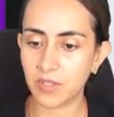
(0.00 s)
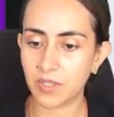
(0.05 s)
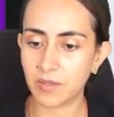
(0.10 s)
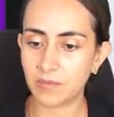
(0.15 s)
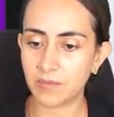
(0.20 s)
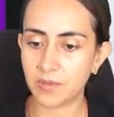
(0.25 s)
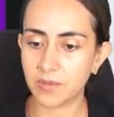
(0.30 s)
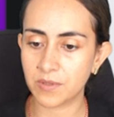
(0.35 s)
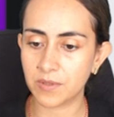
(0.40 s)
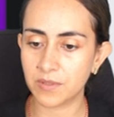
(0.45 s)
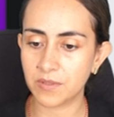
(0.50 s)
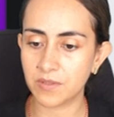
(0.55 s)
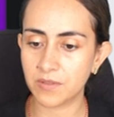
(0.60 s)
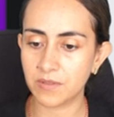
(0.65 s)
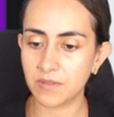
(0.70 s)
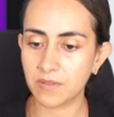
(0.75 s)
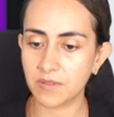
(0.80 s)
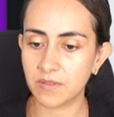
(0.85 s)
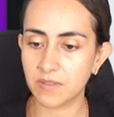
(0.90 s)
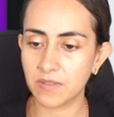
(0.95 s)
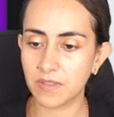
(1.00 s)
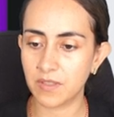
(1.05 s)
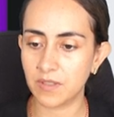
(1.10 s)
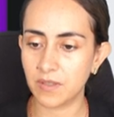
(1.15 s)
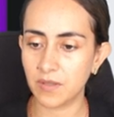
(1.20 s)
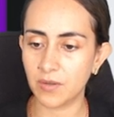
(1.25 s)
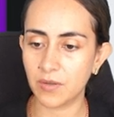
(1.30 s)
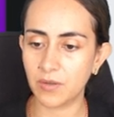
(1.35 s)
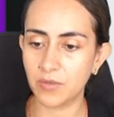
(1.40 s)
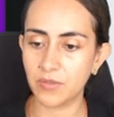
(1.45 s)
numbers
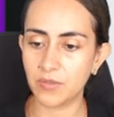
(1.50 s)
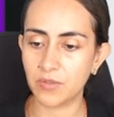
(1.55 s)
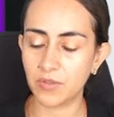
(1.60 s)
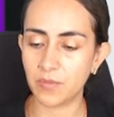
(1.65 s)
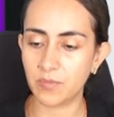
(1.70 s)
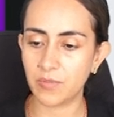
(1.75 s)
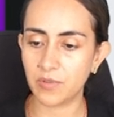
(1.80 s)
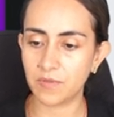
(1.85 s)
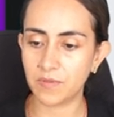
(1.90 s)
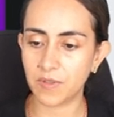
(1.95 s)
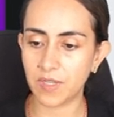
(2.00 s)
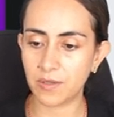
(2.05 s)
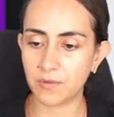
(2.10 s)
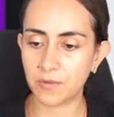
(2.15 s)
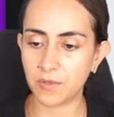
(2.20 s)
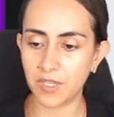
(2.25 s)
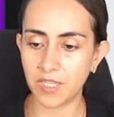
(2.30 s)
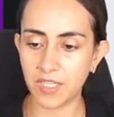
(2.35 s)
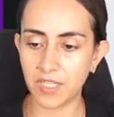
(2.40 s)
on top of our